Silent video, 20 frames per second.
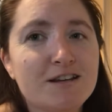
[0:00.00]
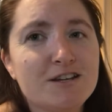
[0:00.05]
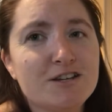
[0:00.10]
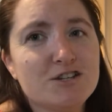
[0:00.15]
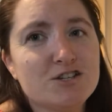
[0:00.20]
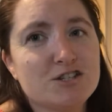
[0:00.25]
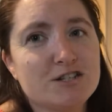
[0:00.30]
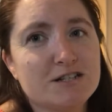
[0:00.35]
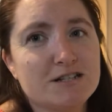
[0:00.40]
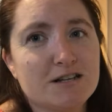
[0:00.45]

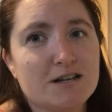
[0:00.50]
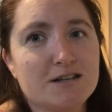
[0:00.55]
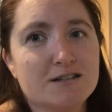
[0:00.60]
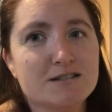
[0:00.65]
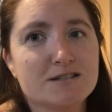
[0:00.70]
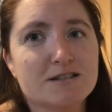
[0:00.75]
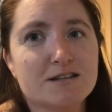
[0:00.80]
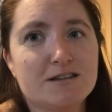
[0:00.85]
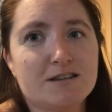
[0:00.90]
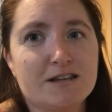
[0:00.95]
She
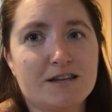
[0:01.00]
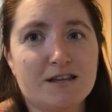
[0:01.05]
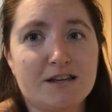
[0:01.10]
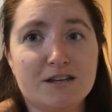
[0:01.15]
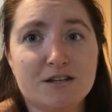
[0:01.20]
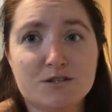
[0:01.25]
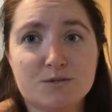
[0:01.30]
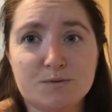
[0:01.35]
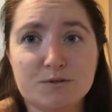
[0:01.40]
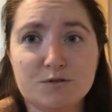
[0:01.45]
does the
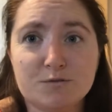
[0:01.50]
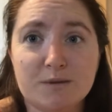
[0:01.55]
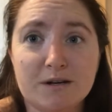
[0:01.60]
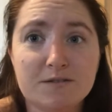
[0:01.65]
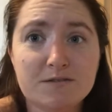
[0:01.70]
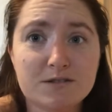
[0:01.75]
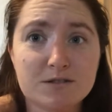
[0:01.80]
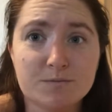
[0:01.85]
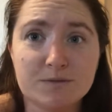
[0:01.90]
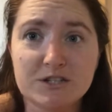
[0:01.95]
twiddle
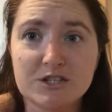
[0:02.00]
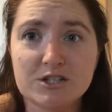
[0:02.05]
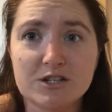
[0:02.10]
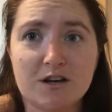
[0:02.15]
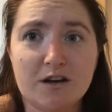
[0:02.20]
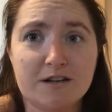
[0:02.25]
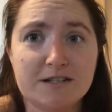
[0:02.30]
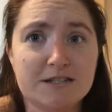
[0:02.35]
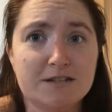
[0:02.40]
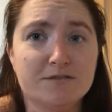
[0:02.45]
muffs, which
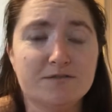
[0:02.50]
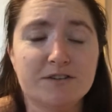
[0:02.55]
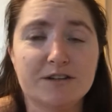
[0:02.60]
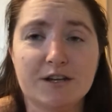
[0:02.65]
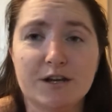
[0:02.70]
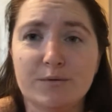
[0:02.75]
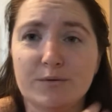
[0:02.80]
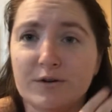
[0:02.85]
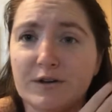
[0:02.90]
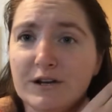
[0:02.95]
I did a
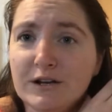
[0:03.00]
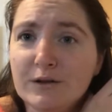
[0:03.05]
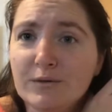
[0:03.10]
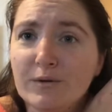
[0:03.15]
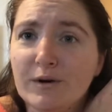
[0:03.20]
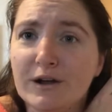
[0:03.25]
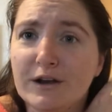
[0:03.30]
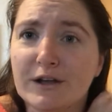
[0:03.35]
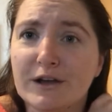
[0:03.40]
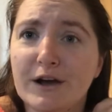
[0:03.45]
video on a little
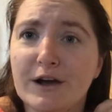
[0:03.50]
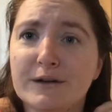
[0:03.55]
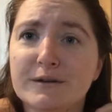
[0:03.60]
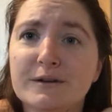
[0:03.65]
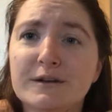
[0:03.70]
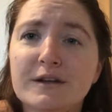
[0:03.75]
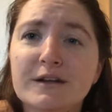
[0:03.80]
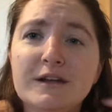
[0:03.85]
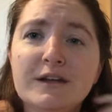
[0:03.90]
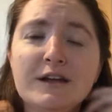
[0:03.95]
while ago.
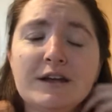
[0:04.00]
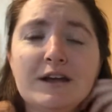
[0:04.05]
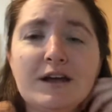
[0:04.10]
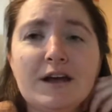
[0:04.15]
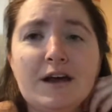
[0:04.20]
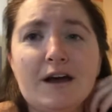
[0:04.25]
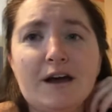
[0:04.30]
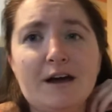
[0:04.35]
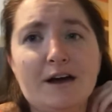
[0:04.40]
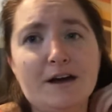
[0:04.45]

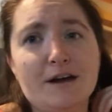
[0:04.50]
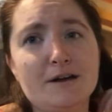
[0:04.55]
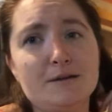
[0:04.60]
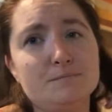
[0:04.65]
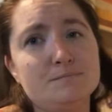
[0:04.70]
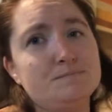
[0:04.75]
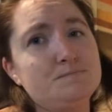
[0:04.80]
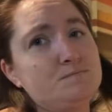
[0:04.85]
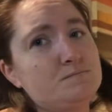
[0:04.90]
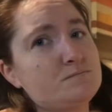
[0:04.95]
And